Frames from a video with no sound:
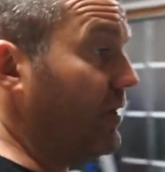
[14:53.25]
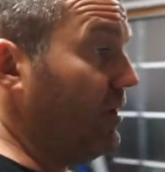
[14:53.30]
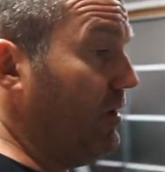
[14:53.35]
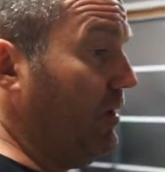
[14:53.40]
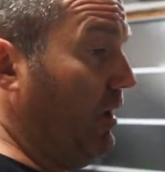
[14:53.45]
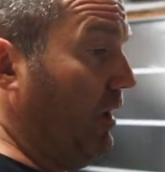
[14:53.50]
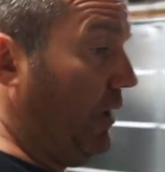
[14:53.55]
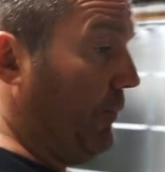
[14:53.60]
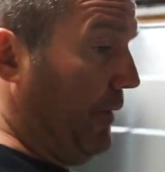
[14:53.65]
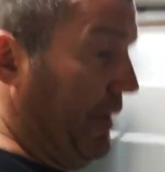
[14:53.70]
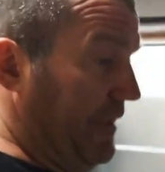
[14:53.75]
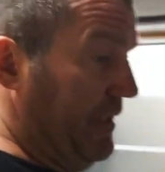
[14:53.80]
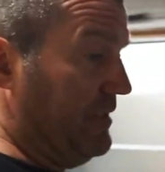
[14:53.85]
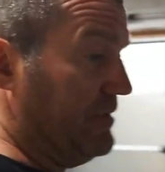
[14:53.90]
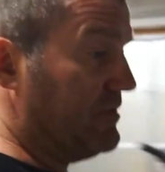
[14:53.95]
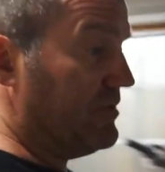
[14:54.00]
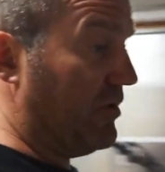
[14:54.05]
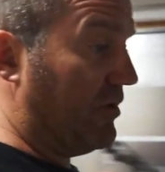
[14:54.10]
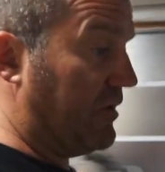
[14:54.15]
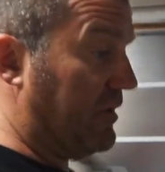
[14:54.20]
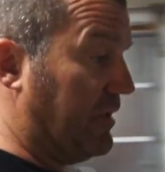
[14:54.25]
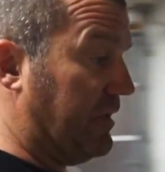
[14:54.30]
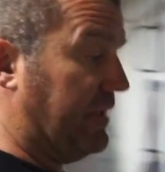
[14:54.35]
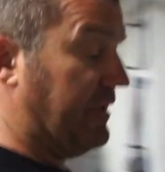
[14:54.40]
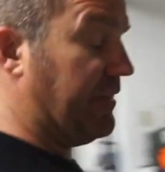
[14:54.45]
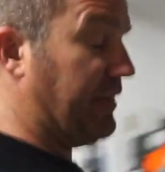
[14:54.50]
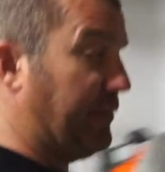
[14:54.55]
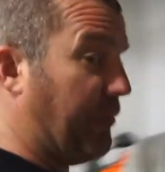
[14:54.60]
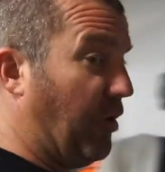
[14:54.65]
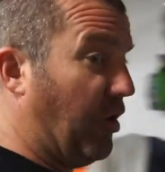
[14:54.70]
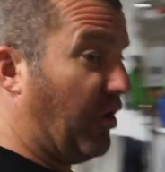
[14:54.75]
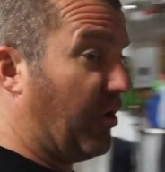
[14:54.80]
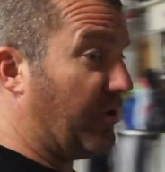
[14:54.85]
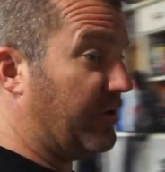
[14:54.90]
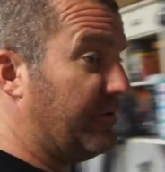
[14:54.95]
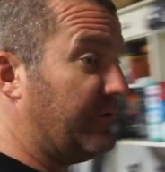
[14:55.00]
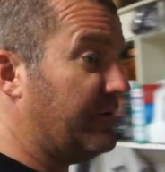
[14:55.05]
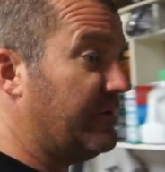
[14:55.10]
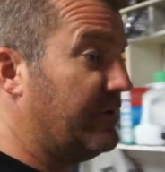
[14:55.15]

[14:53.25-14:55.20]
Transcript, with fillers: Um, I did start cleaning the barn.